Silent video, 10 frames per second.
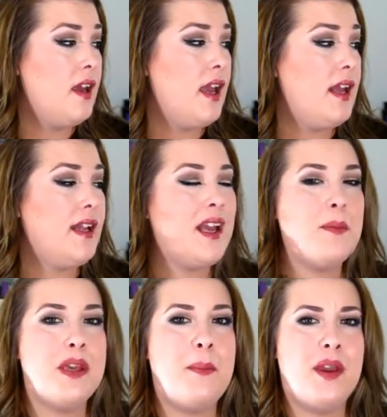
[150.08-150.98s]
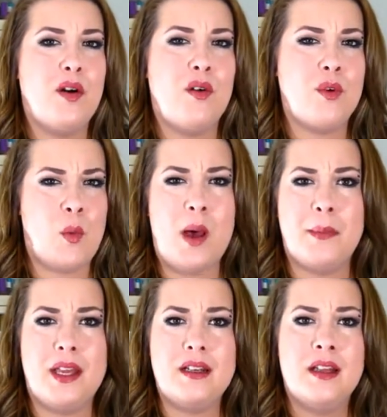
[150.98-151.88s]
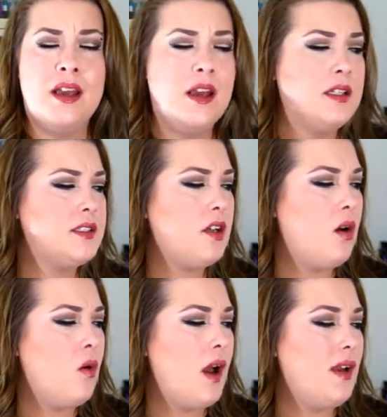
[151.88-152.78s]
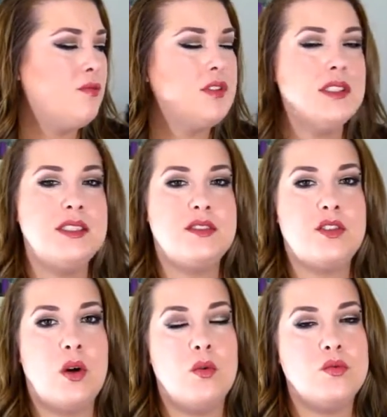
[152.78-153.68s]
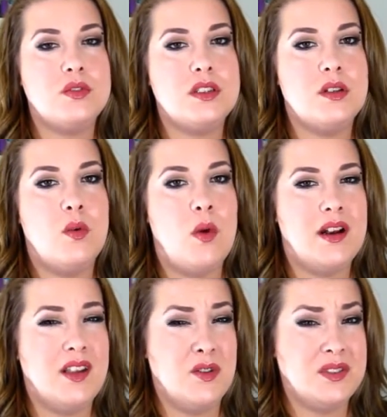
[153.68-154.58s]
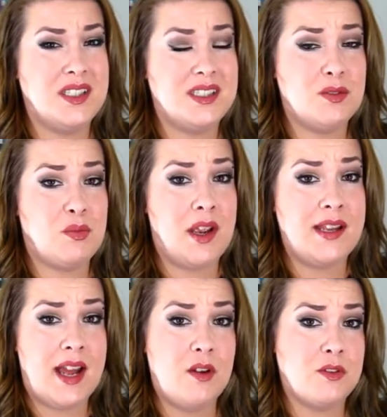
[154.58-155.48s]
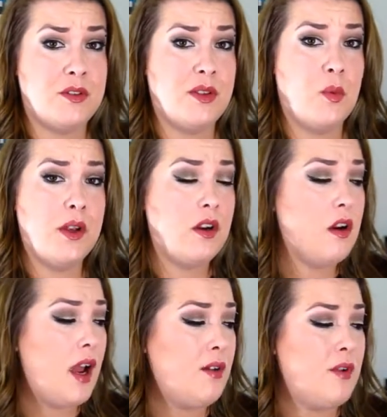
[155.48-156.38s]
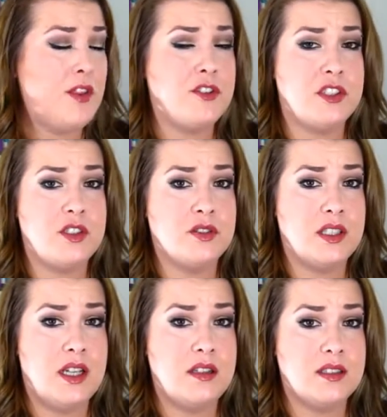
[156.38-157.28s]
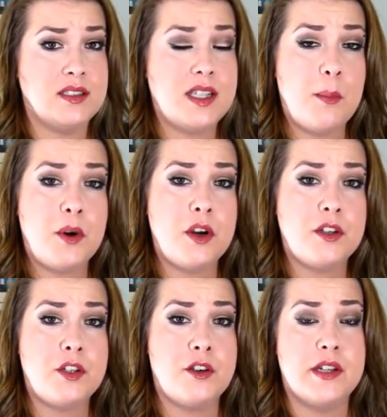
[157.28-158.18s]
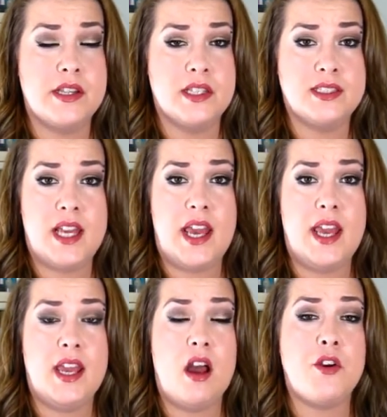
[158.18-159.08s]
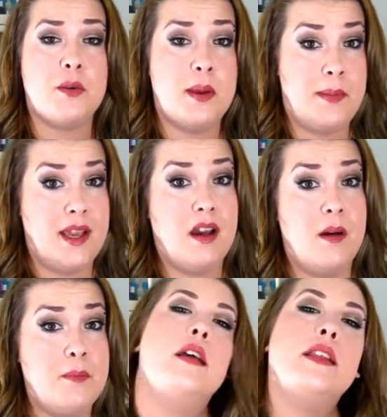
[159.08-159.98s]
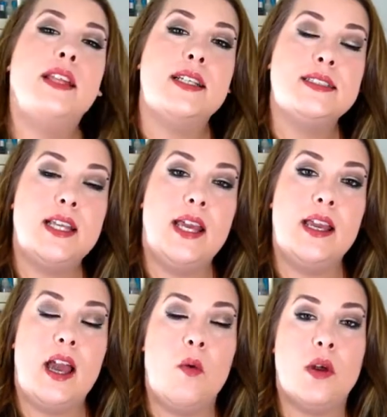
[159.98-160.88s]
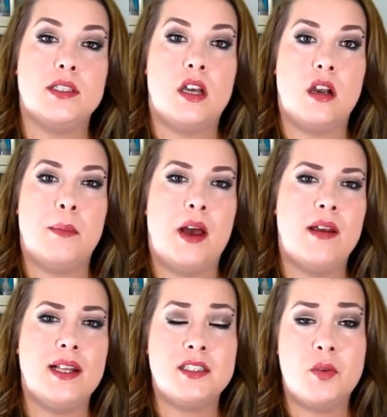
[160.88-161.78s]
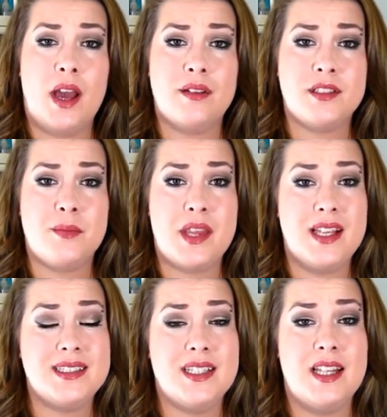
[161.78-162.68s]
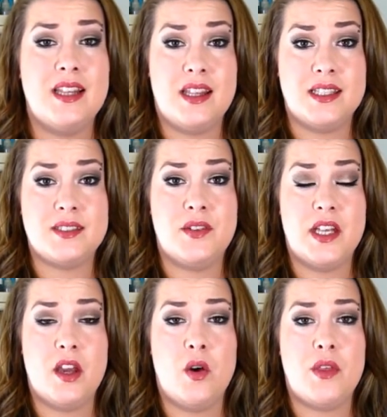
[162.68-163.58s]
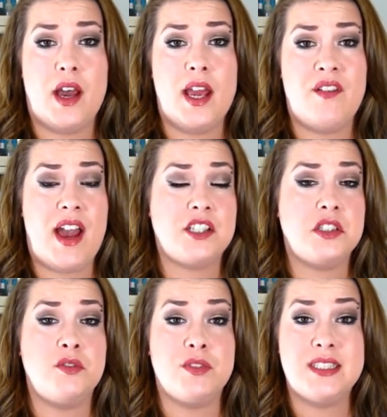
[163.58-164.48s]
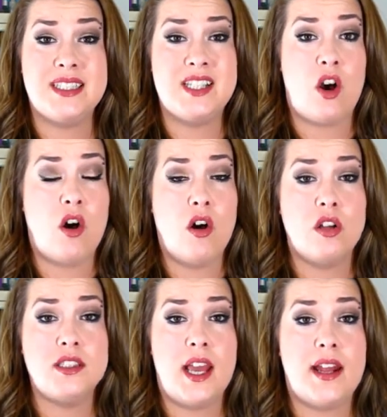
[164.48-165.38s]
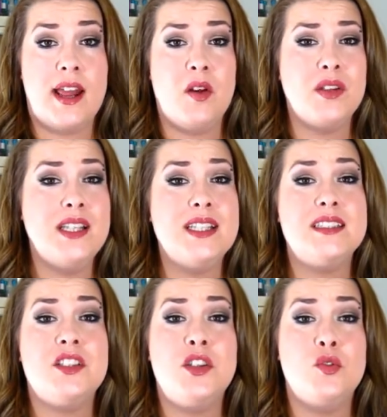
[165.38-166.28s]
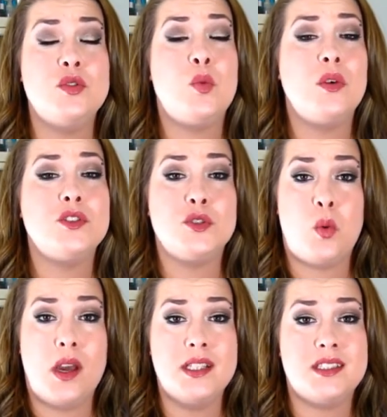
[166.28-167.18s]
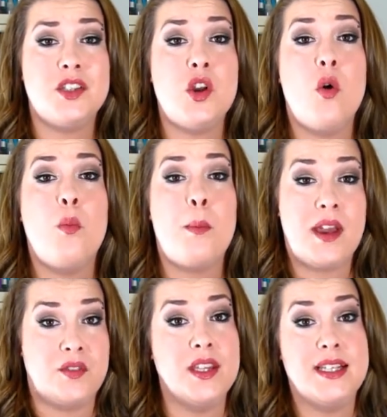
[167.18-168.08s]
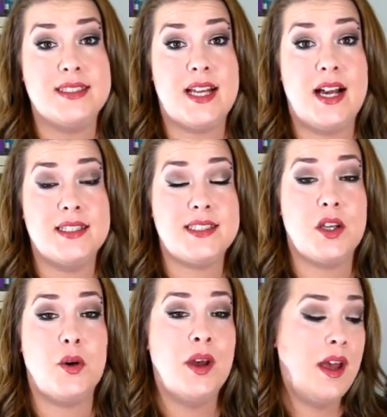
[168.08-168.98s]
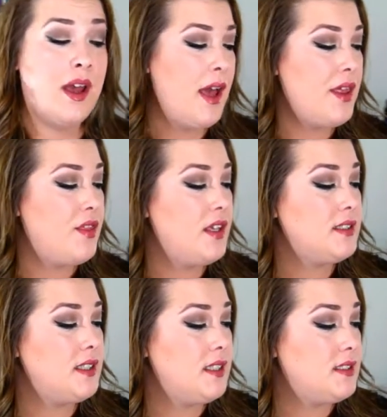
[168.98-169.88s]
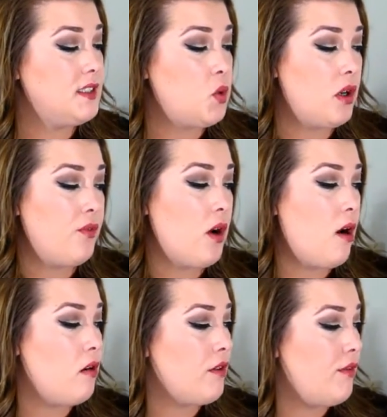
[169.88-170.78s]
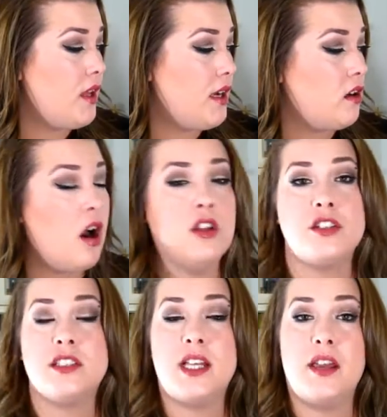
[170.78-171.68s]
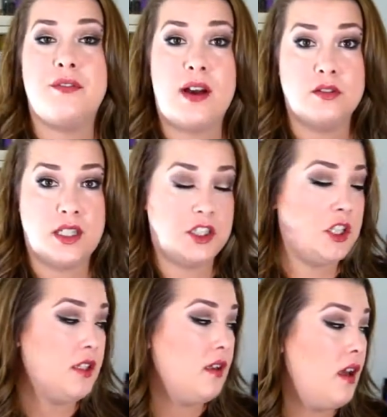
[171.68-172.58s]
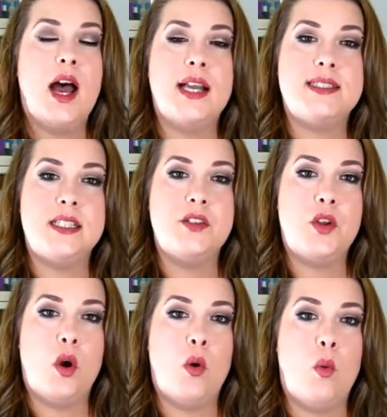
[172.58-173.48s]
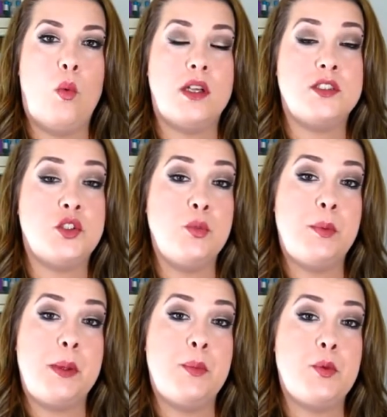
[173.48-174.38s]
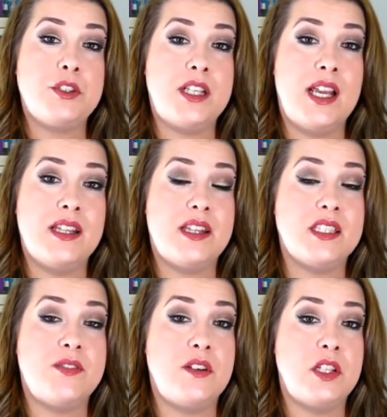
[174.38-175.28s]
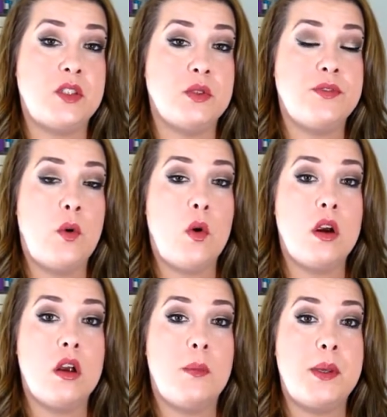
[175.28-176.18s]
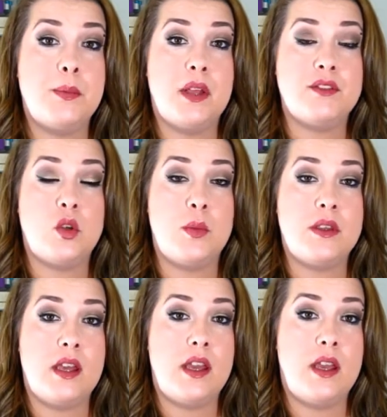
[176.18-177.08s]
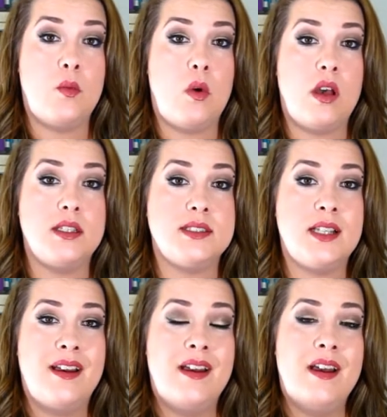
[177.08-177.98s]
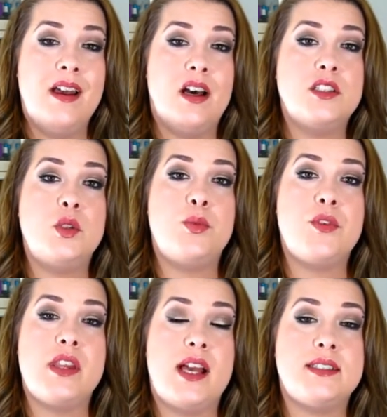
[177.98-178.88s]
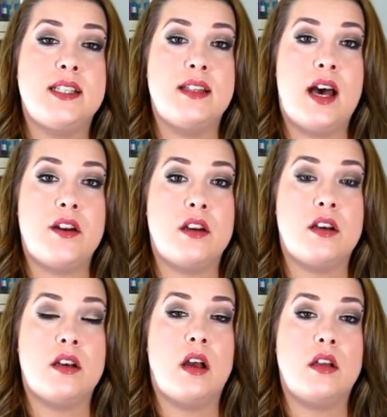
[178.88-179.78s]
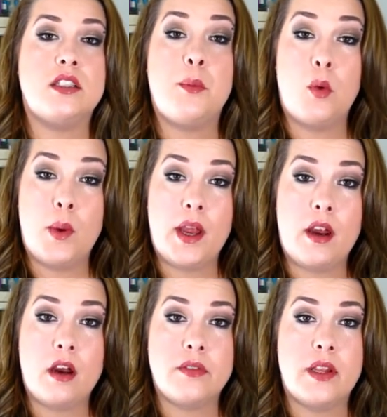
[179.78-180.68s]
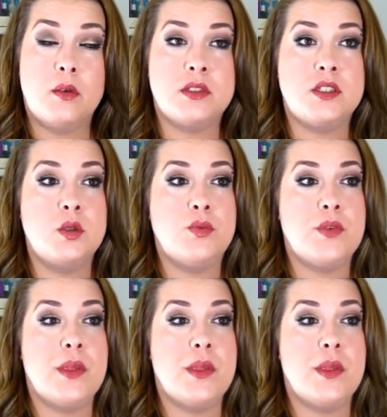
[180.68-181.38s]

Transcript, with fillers: and it can be a bit overwhelming. So I really don't want to use this right now during the winter. I'd rather just use it in the summer, during the day, under my makeup. The next thing I want to talk about, and I do have some things in this video that I have actually recently hauled, and I only needed to use once or twice to know my feelings on. So this is the twenty-four hour Revlon ColorStay foundation. I didn't know what dupe people were saying that this foundation was for. People have told me that it was a dupe for the Estee Lauder Double Wear, that it was a dupe for